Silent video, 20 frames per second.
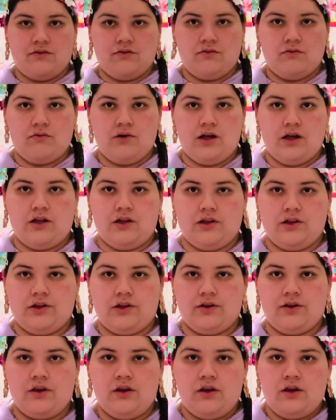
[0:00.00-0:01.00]
Well,
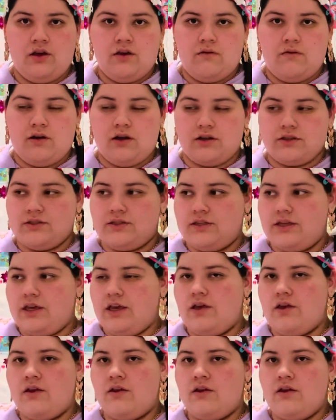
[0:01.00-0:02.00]

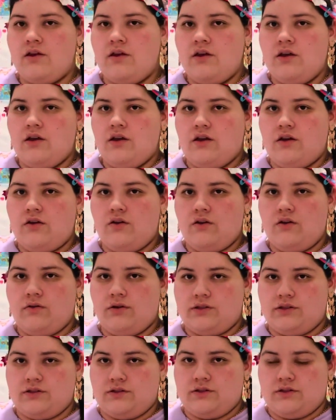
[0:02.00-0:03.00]
Roxy, I don't know
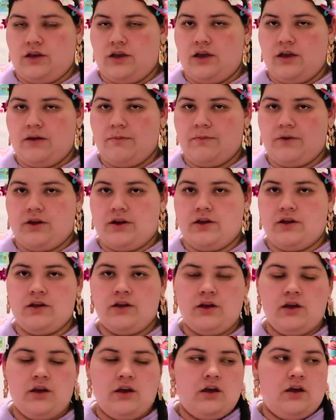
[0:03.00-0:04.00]
what to say, but
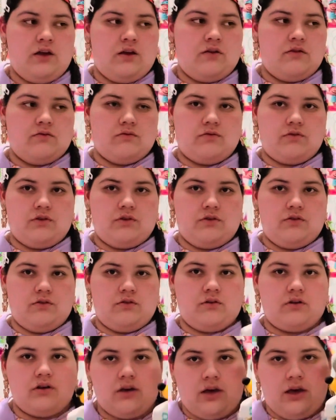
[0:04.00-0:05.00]

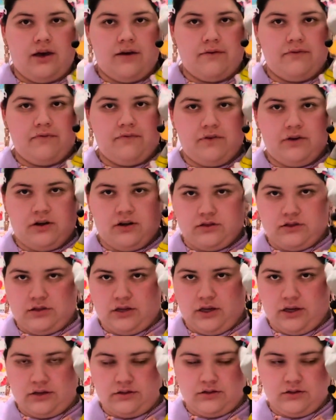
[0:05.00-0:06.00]
you're gonna have fun in
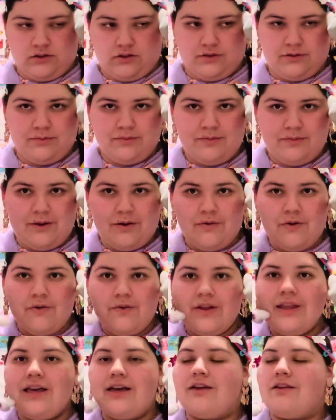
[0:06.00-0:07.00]
Texas. But we're
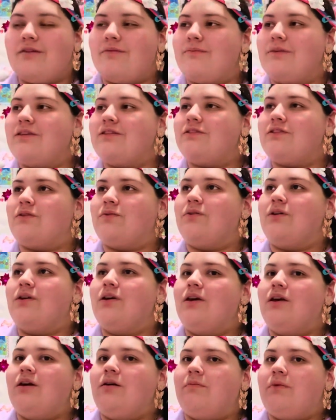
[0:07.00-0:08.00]
really gonna miss you.
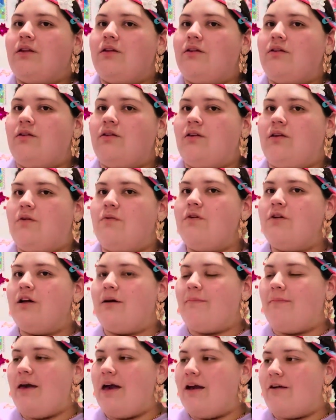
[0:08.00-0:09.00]
But you will
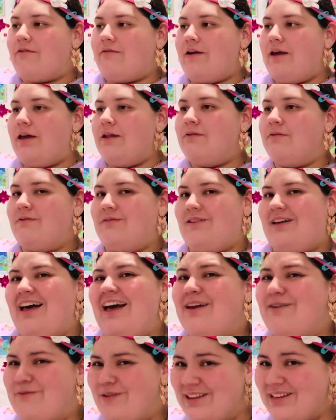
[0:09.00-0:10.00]
come back, right?
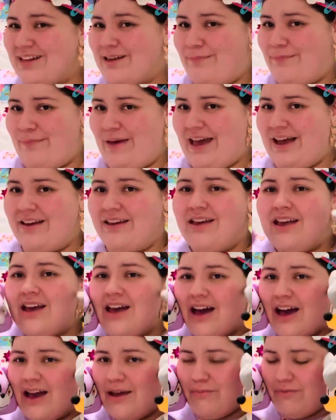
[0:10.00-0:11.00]
I will come back.
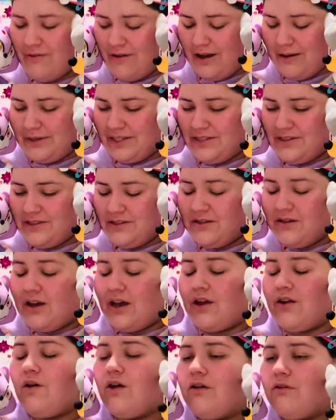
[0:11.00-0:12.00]
I promise.
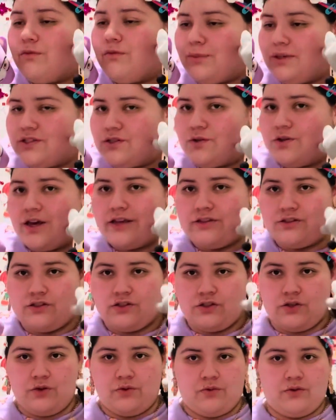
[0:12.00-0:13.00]
I know I will miss you guys
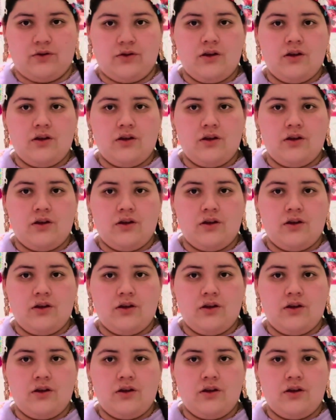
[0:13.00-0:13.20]
soon.